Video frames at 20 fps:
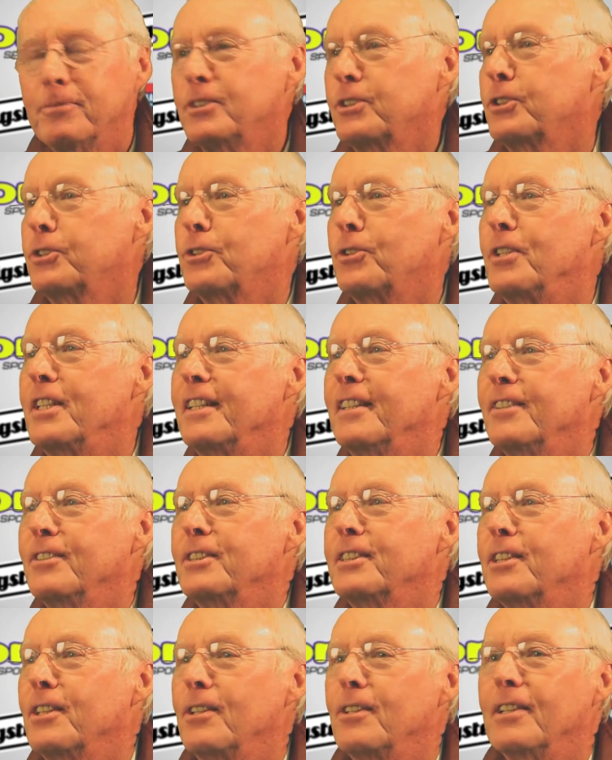street,
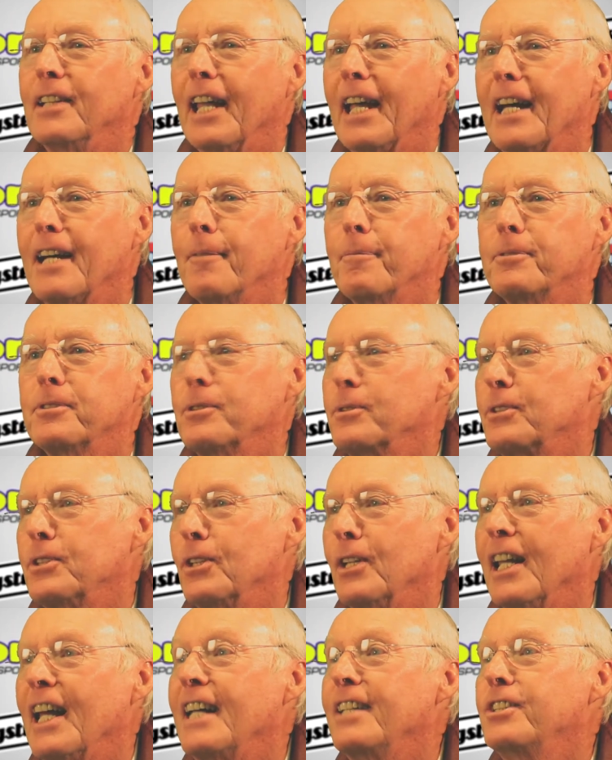with their lamps, with
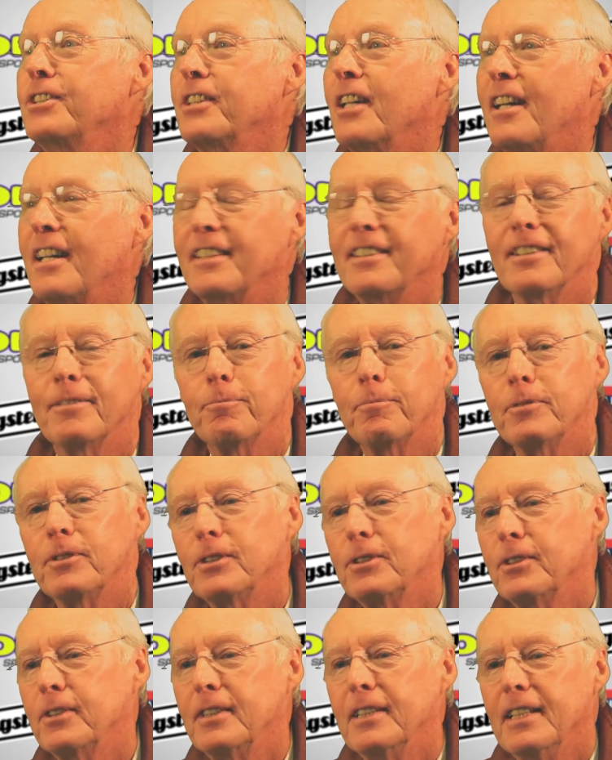their lights on.
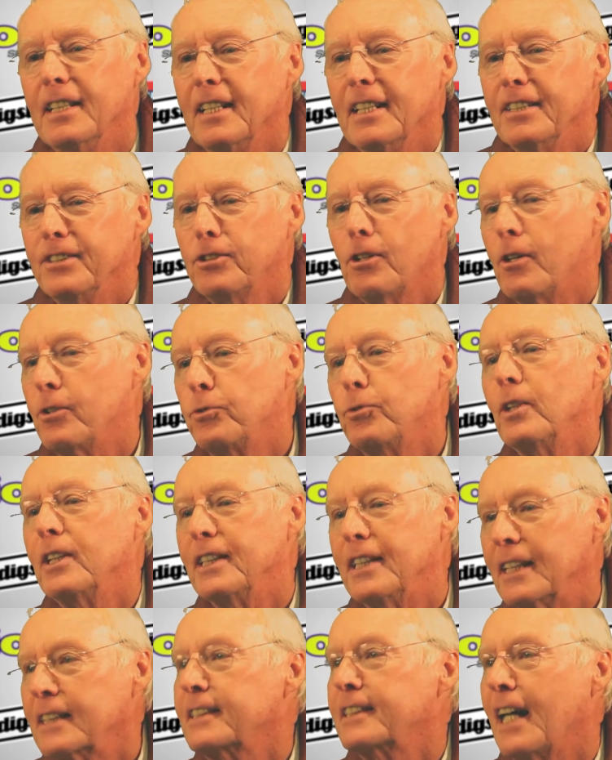So it was
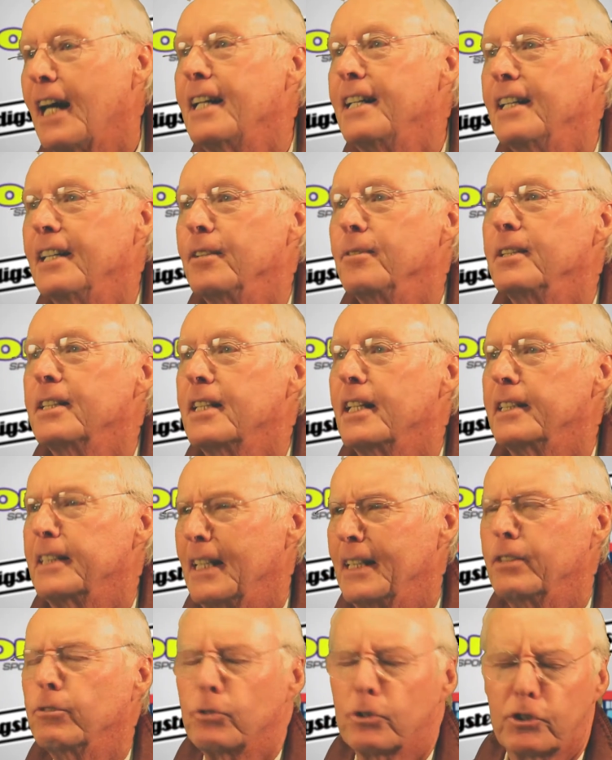really exciting because,
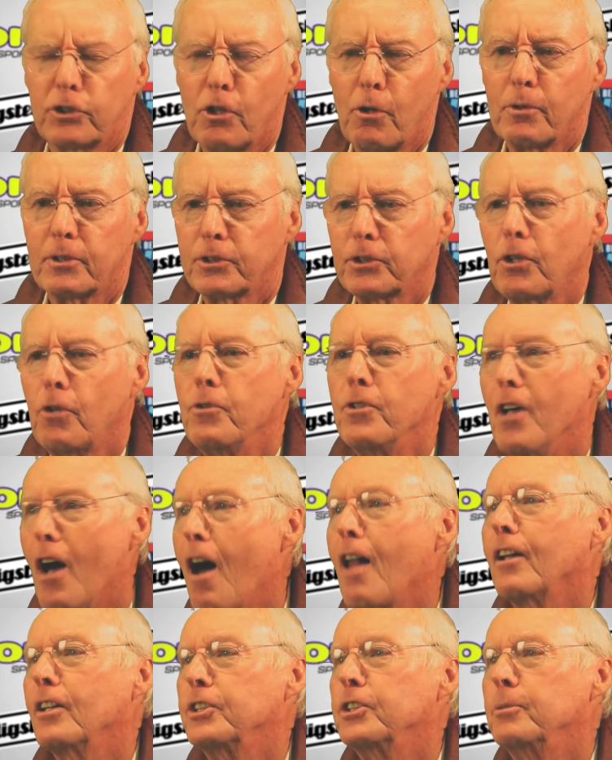and they were so, so
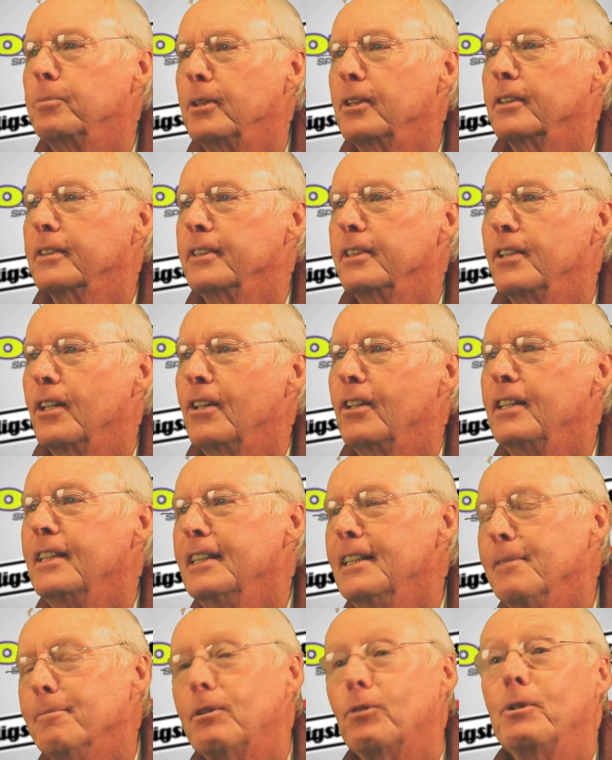knowledgeable, you know.
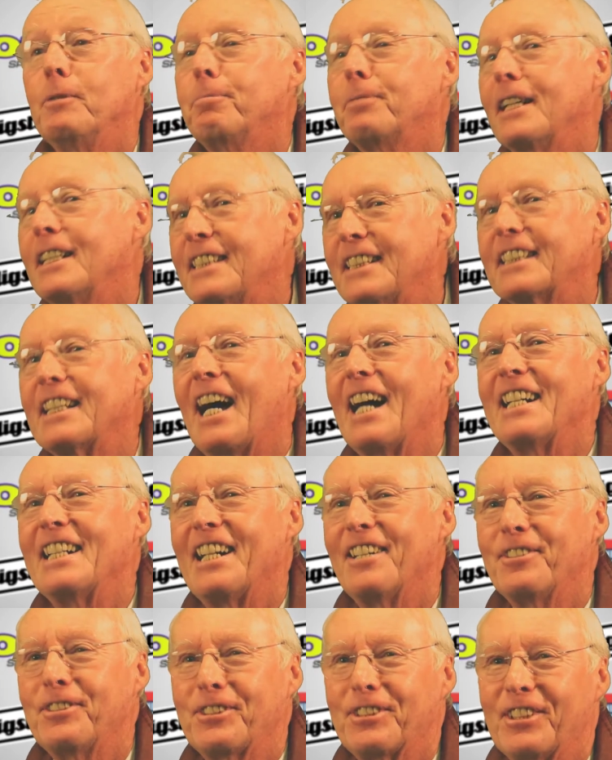But we played
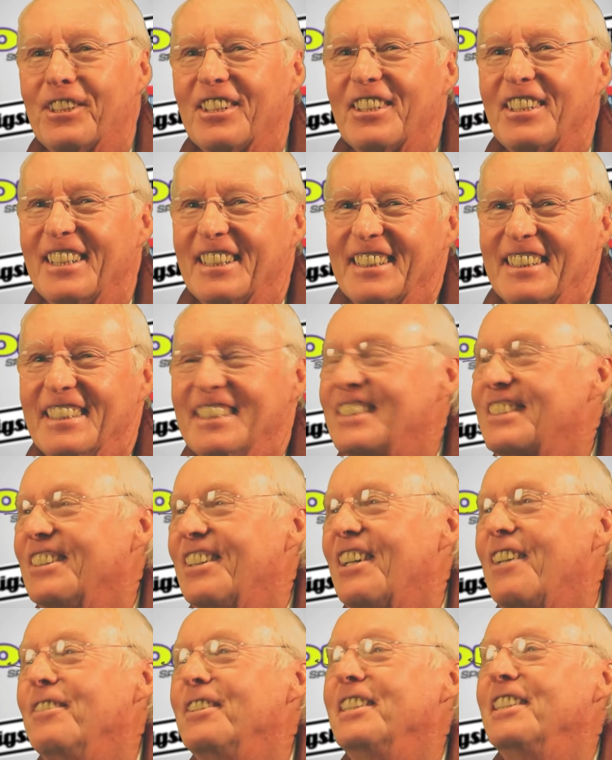side-out scoring, and
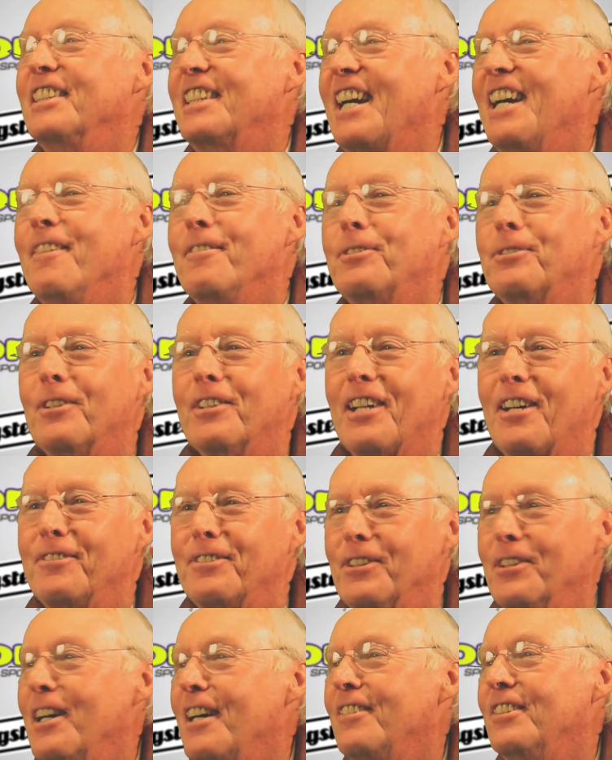so, I mean, the games went on
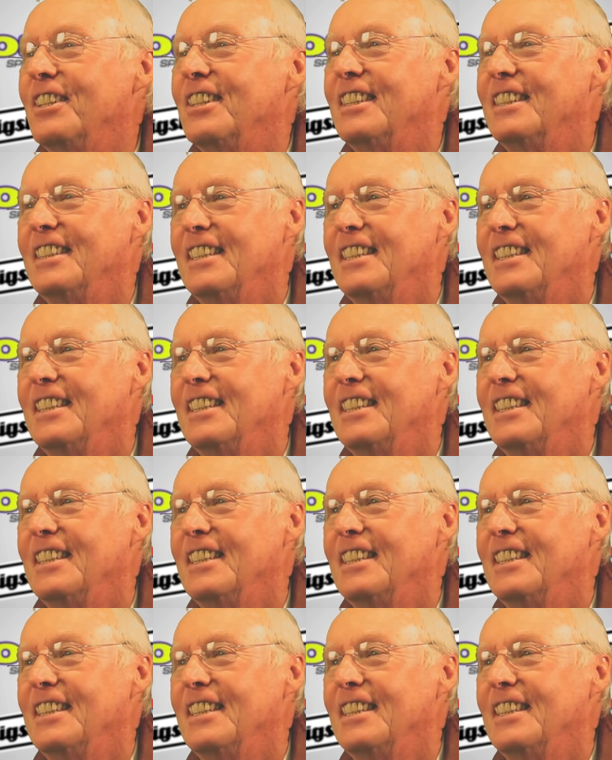forever.